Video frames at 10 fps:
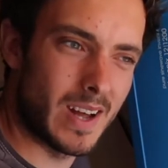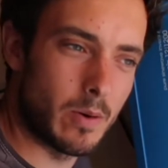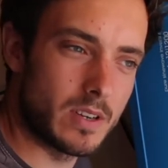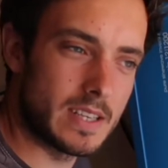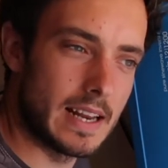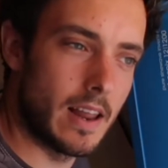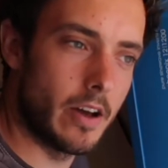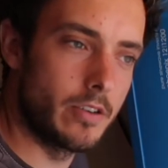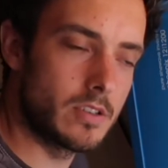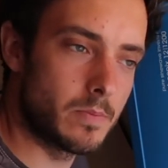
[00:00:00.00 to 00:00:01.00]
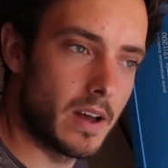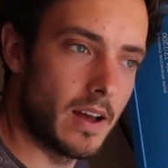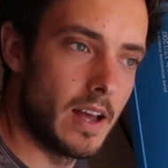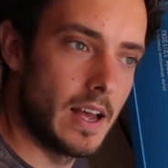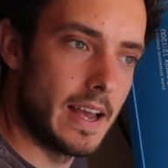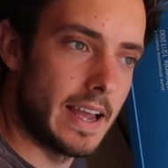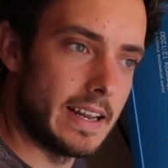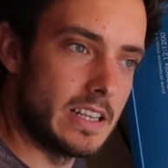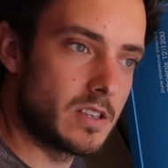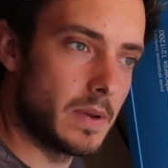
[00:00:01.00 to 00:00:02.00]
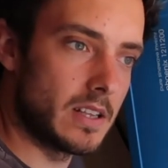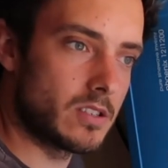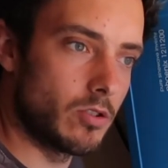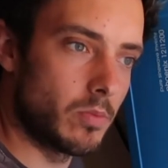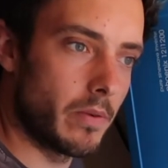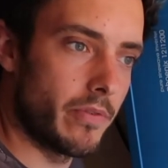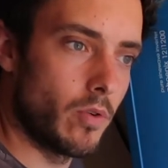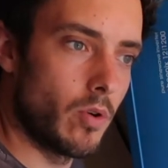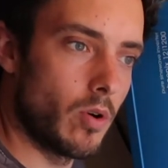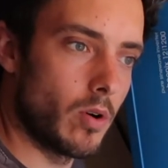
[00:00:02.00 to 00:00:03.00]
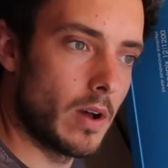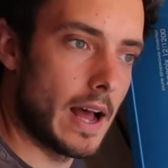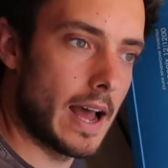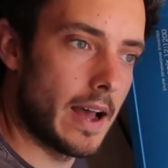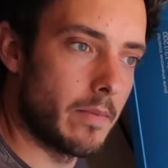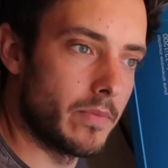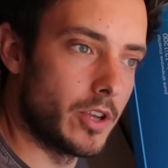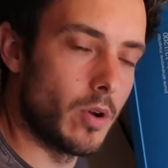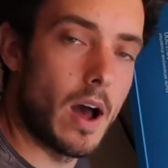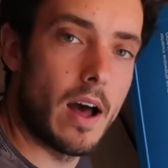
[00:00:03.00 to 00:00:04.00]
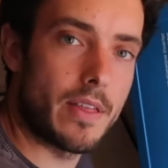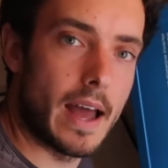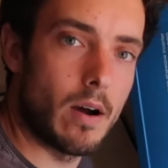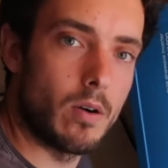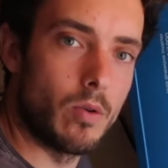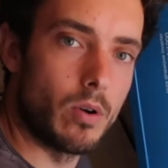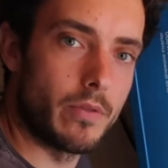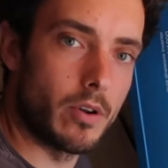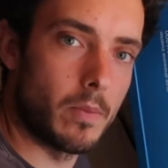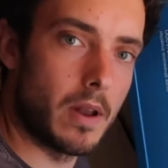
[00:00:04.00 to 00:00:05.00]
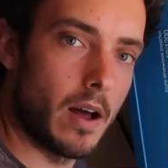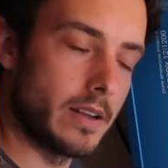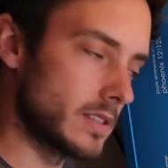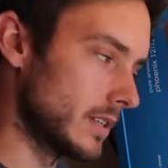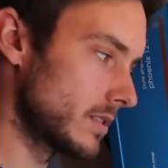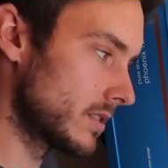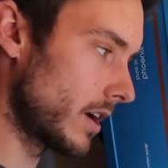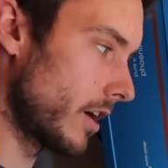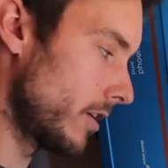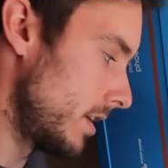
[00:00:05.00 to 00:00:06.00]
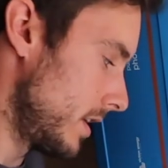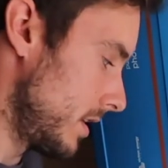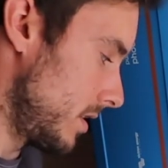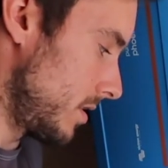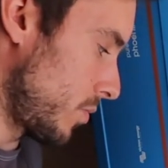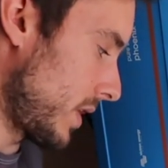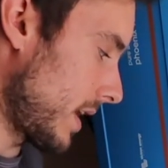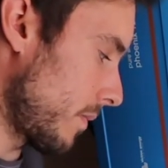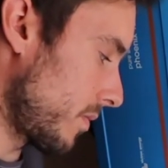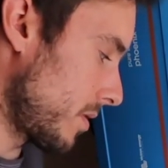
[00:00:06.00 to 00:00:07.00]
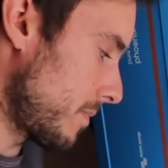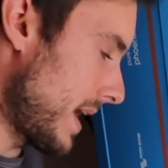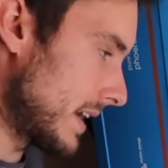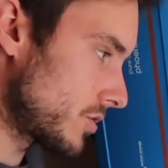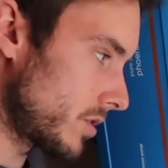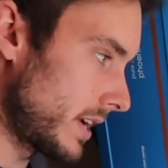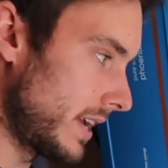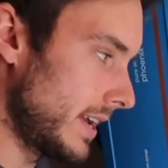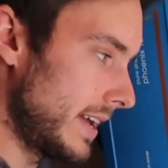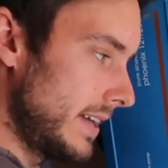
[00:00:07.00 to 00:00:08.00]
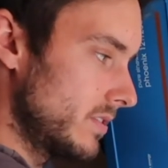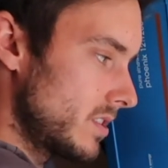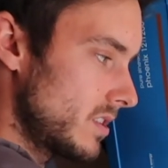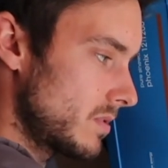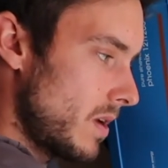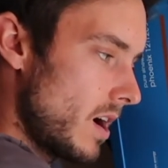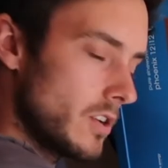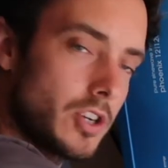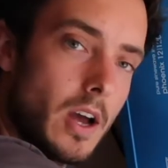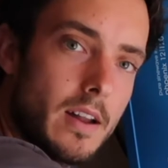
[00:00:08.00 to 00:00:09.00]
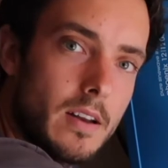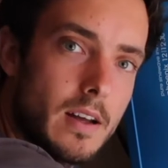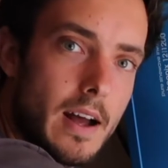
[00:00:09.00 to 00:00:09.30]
I want to say loads, but it needs to be installed before you earth out all of your appliances. So we come from the battery into the smart shunt,